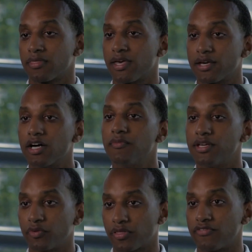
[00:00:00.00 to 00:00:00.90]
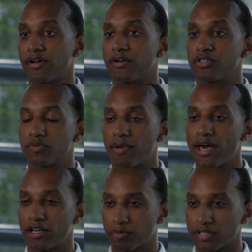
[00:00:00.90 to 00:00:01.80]
They come in with a very
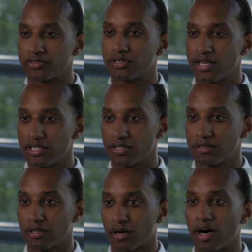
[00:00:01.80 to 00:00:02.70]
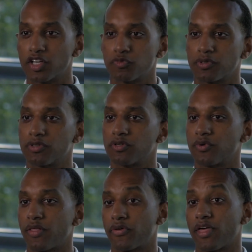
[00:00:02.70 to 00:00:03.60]
dramatic presentation to the hospital,
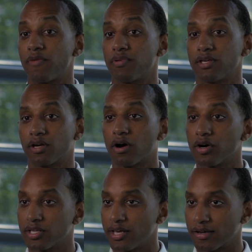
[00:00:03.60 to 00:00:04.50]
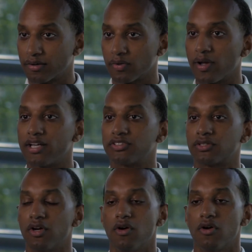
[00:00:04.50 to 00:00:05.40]
whether that be cardiac
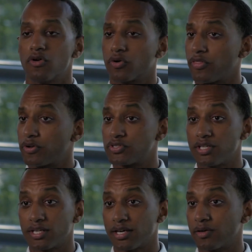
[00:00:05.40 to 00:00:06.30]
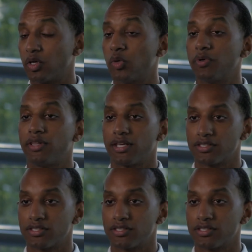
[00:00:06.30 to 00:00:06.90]
arrest, or they're sitting at home and they